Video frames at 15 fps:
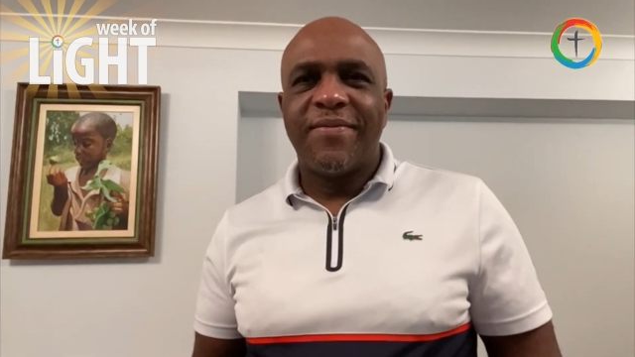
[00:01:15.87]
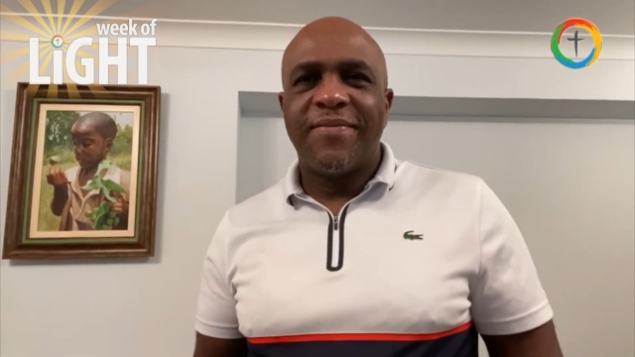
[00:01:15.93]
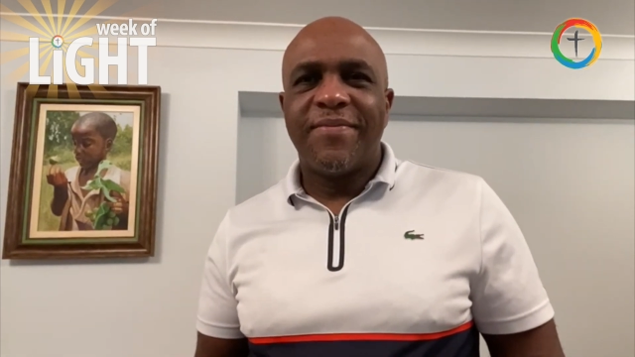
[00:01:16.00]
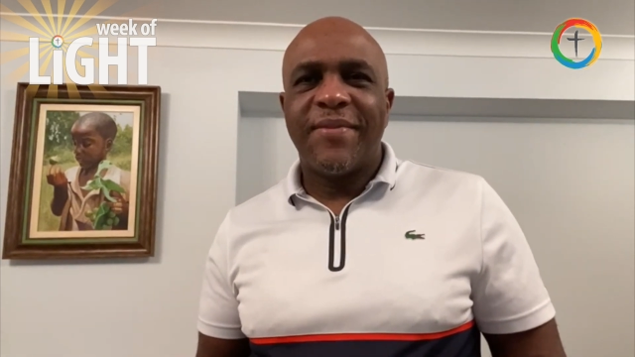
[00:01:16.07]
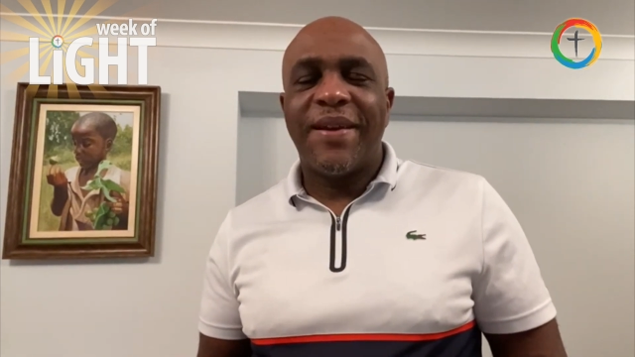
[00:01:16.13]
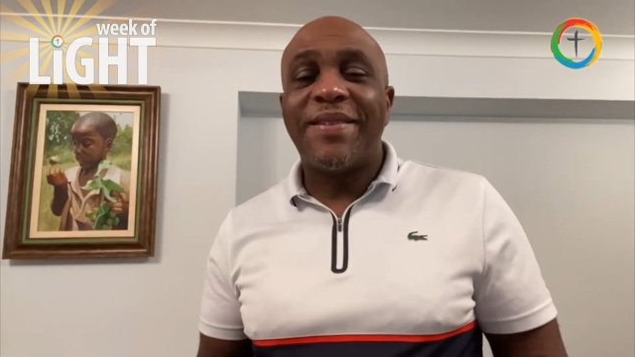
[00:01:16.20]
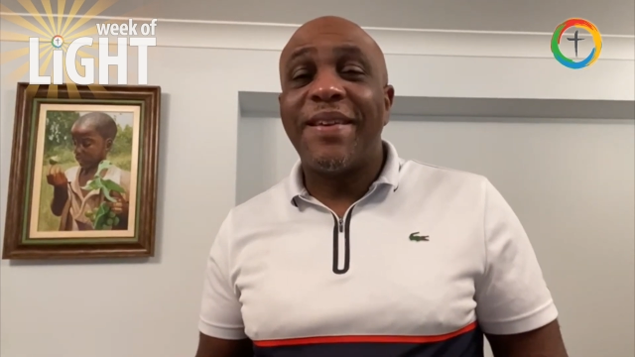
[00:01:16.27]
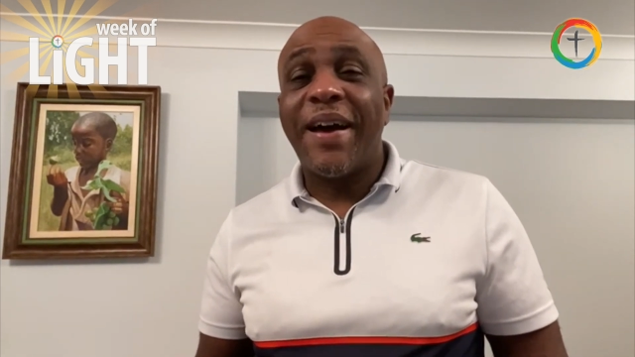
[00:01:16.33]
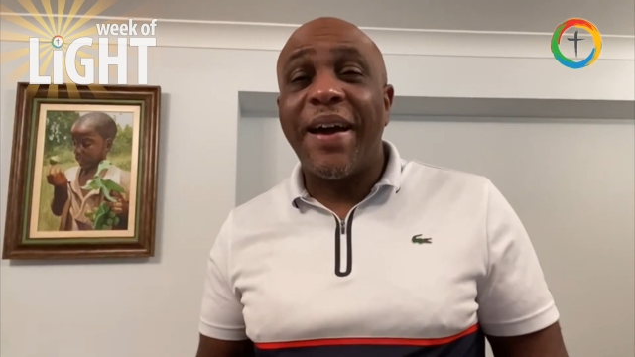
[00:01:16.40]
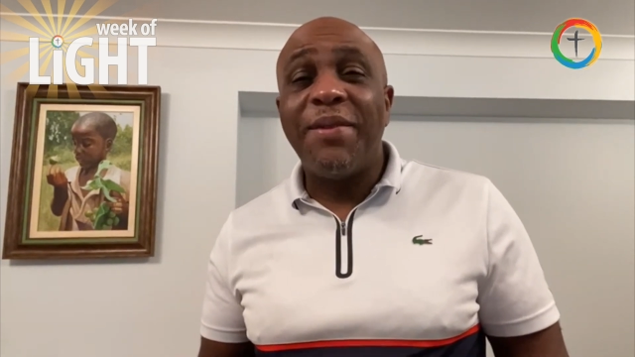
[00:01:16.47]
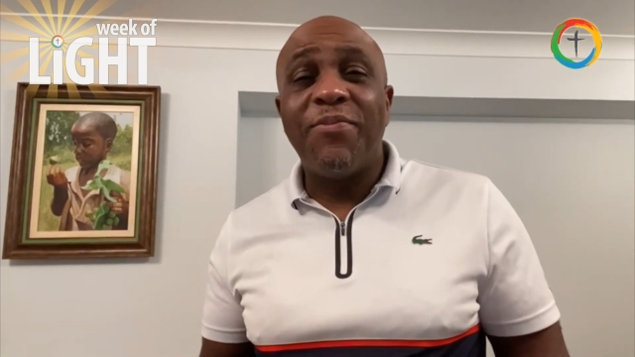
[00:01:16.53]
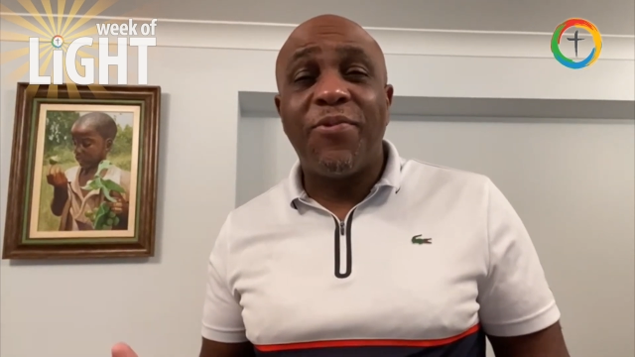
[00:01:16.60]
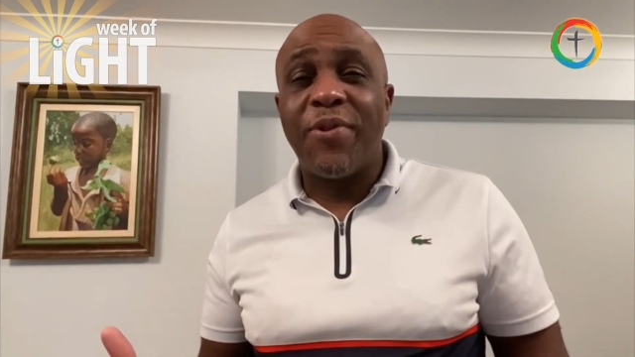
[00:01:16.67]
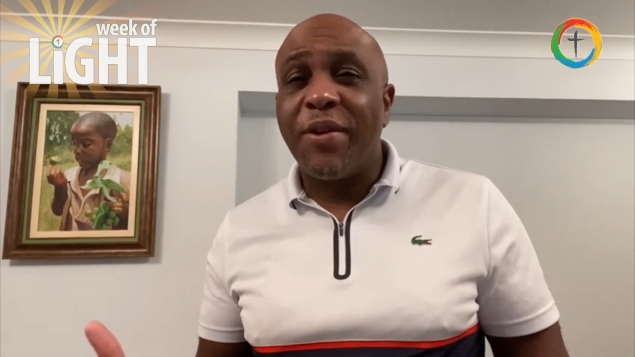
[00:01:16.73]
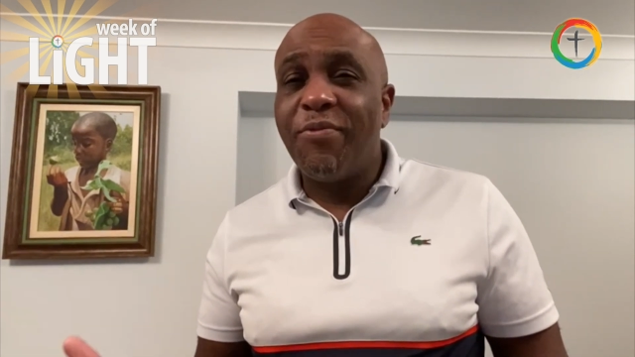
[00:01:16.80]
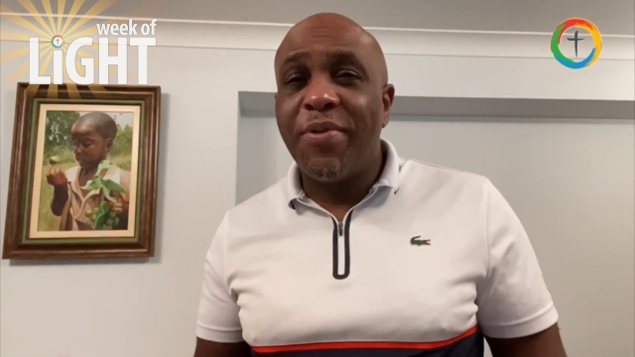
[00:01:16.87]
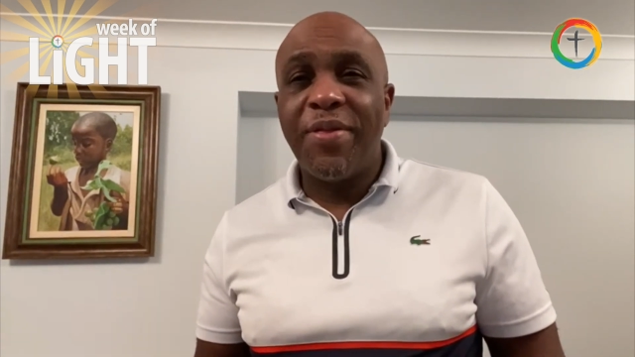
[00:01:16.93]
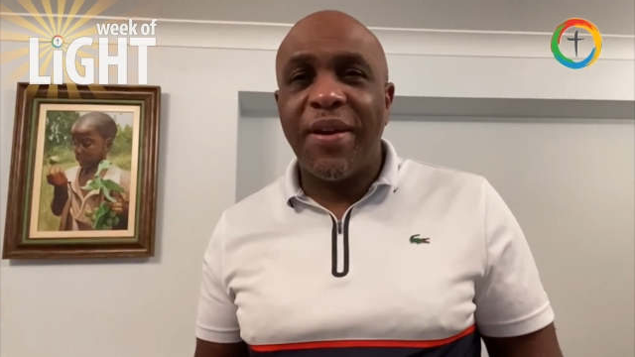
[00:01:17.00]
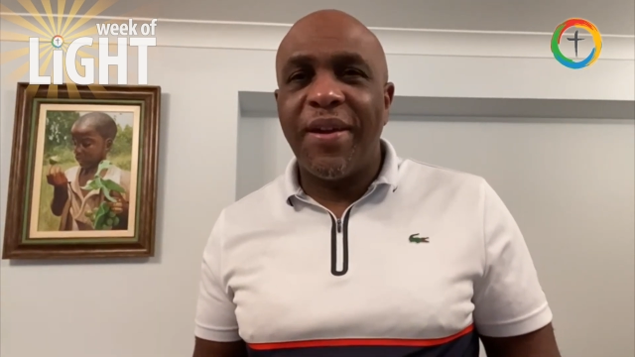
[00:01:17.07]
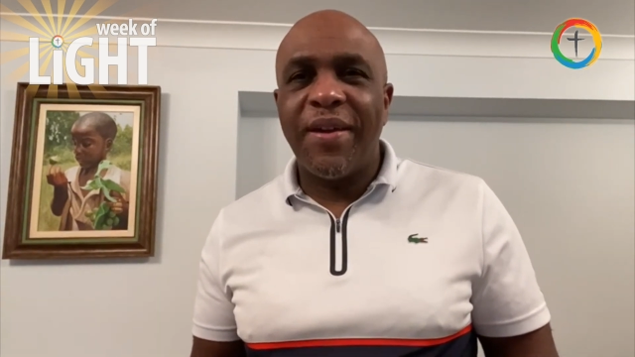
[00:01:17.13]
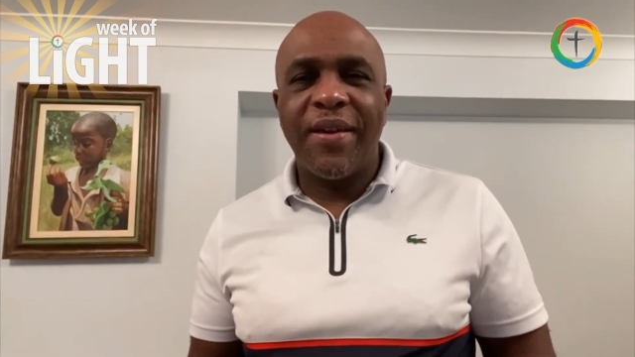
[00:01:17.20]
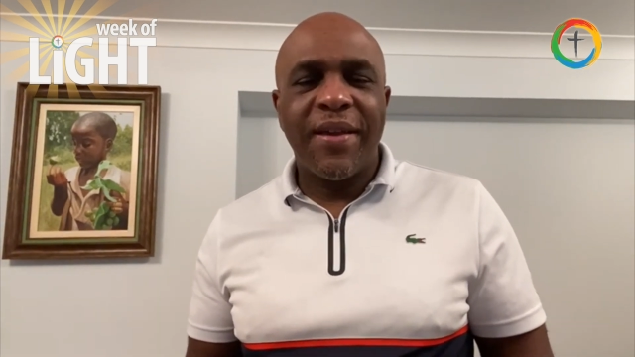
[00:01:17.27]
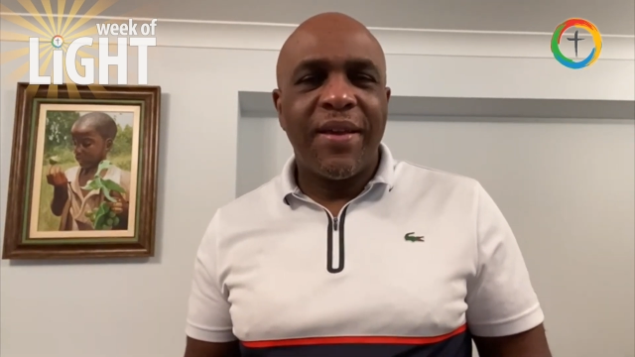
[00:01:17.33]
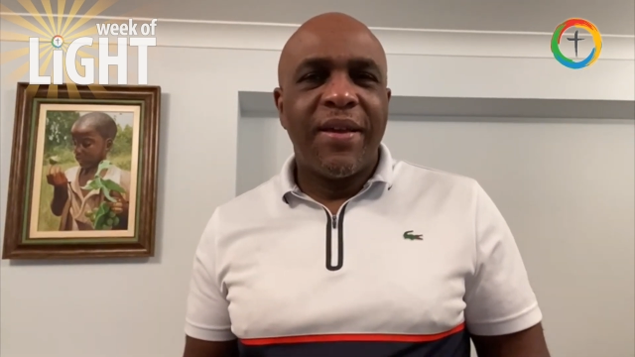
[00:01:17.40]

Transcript: A time for everything.